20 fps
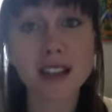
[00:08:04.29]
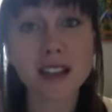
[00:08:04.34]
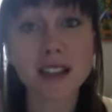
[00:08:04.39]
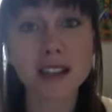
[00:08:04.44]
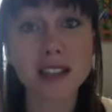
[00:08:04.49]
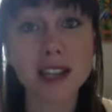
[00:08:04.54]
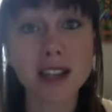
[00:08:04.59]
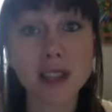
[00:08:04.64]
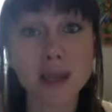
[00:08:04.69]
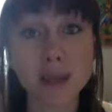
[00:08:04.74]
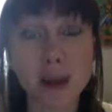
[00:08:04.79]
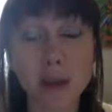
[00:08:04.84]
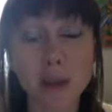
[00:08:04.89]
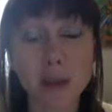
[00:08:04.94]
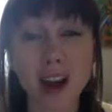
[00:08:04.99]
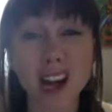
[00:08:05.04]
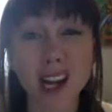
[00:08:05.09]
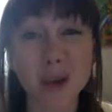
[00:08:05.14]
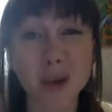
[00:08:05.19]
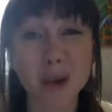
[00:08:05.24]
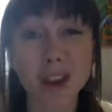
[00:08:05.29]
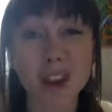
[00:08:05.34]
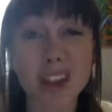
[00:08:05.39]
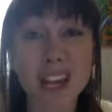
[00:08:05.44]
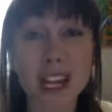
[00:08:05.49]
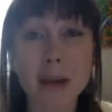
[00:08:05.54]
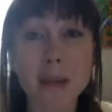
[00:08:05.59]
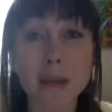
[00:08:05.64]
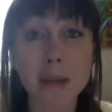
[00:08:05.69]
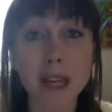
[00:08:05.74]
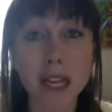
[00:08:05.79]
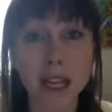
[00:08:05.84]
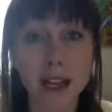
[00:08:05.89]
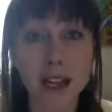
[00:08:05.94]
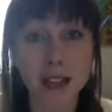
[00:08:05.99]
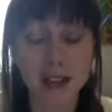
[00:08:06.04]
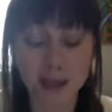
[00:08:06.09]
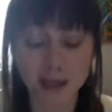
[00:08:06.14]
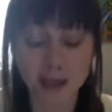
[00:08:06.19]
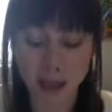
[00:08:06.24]
the cells of my body within
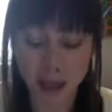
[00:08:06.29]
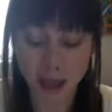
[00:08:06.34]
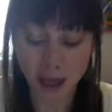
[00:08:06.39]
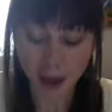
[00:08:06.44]
minutes.